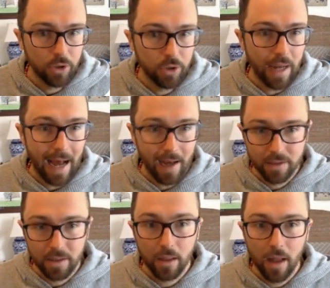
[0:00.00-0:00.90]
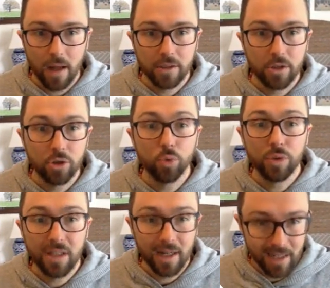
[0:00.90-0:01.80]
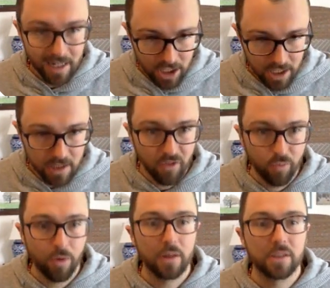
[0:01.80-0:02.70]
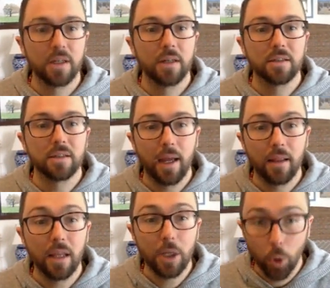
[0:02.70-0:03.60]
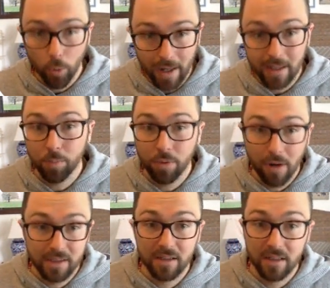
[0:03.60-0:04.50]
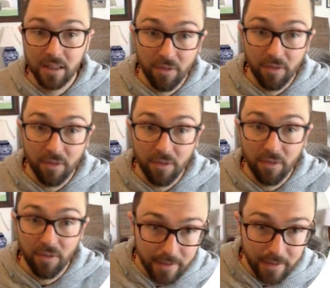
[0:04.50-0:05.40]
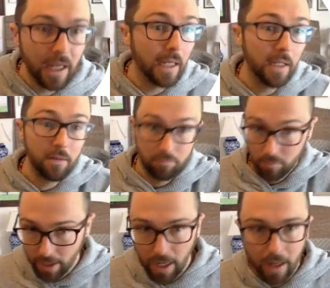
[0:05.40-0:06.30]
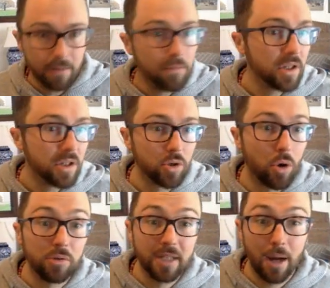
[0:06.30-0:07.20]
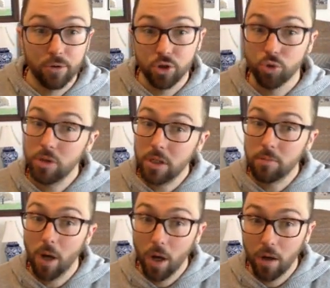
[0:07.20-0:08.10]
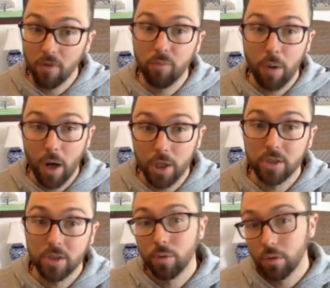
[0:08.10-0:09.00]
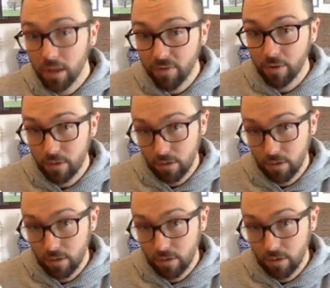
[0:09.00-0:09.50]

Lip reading: So it has a lot to do with the digestive process and the correct processing of fats. Again, this is all downstream of possible liver